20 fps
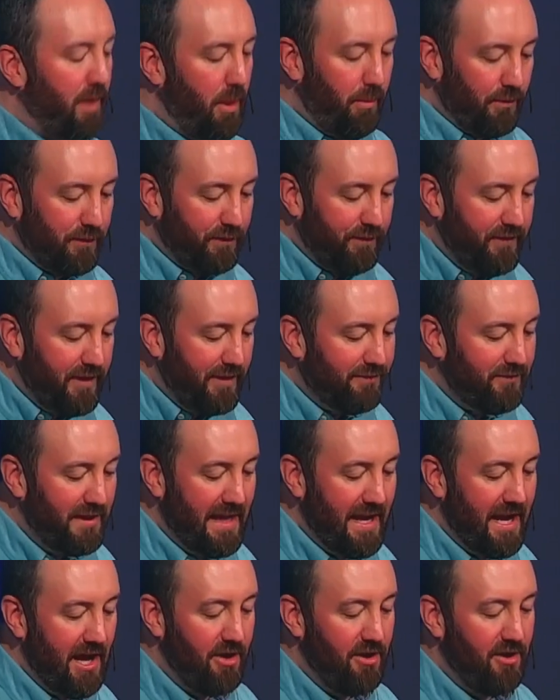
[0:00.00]
for almost
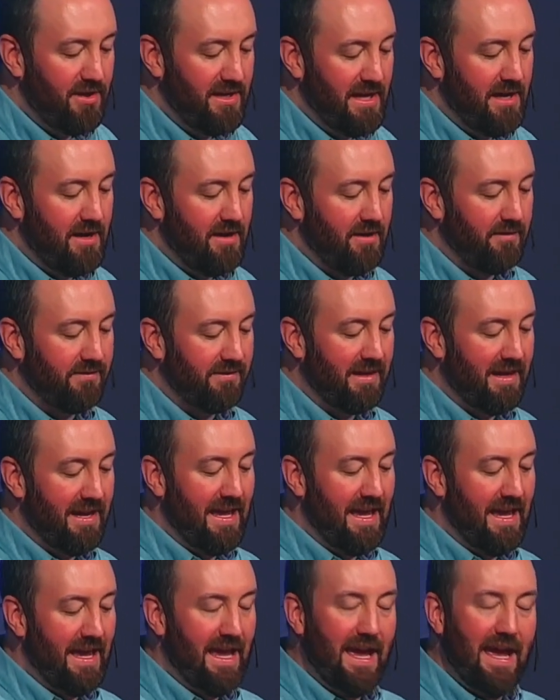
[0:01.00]
1,500 years,
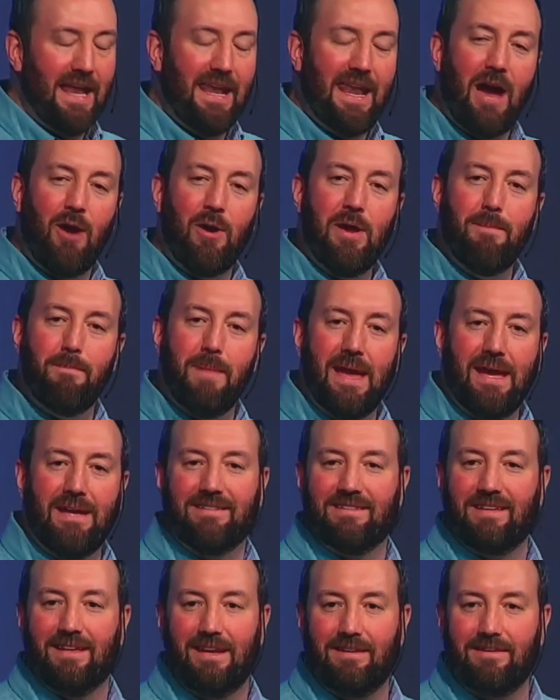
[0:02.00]
and now he
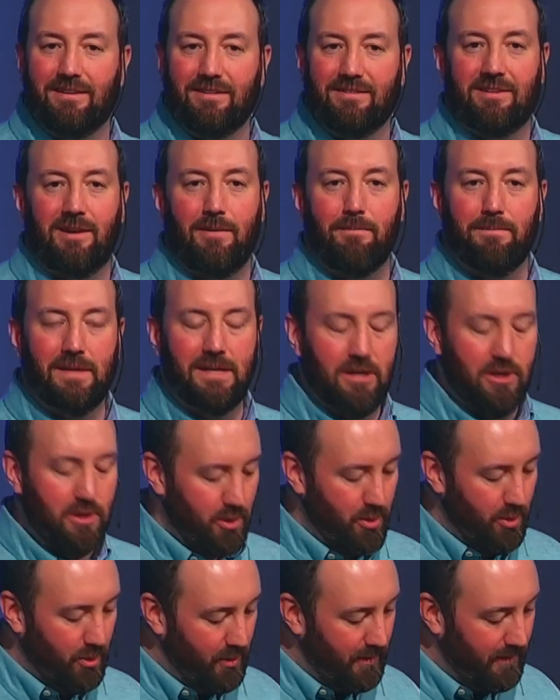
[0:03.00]
makes it into something
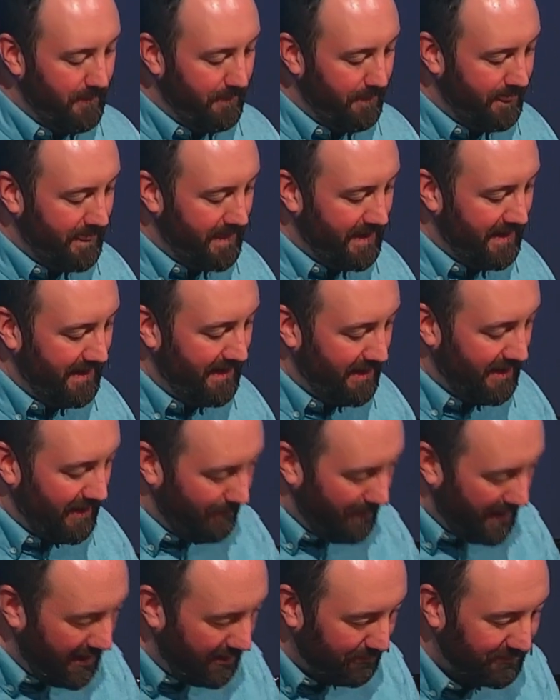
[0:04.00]
new
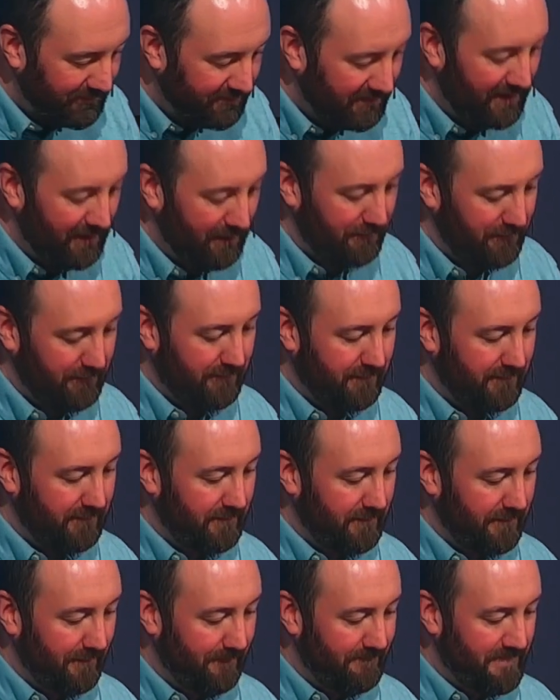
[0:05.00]
about himself.
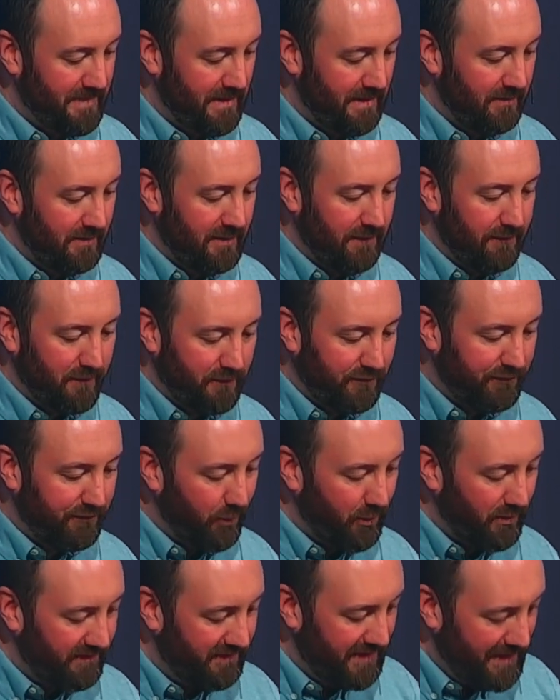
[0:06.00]
Look at verse
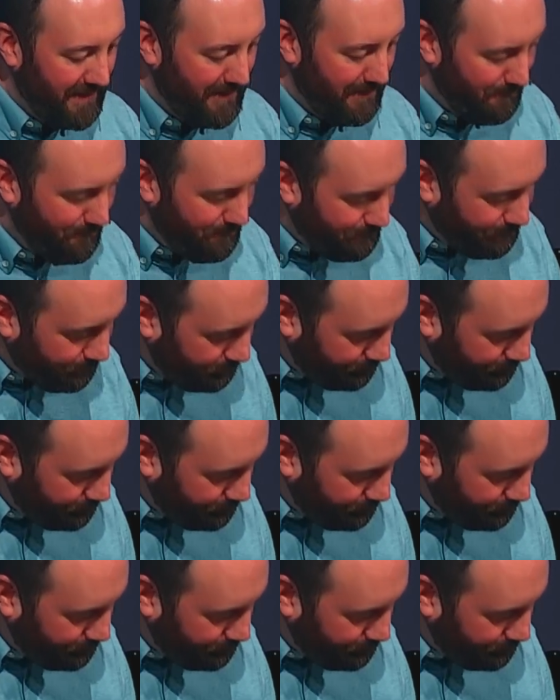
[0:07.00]
14.